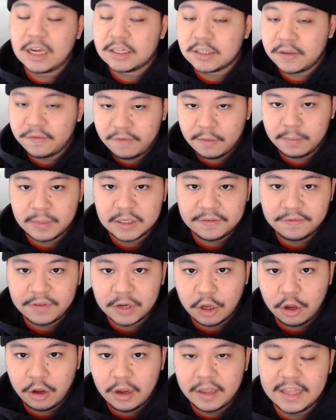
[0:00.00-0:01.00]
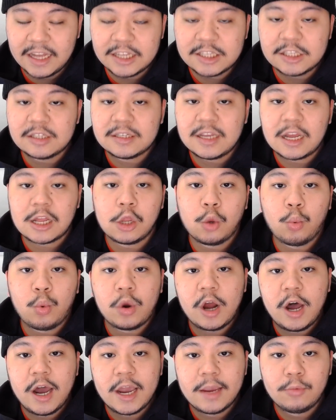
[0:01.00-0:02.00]
as I'm from this video. And that's exactly
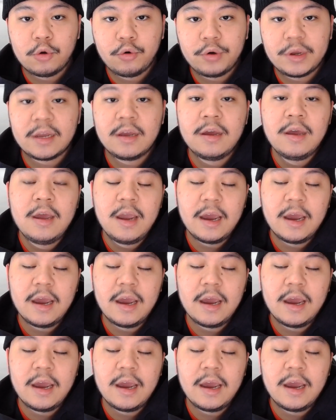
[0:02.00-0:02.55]
what I am doing.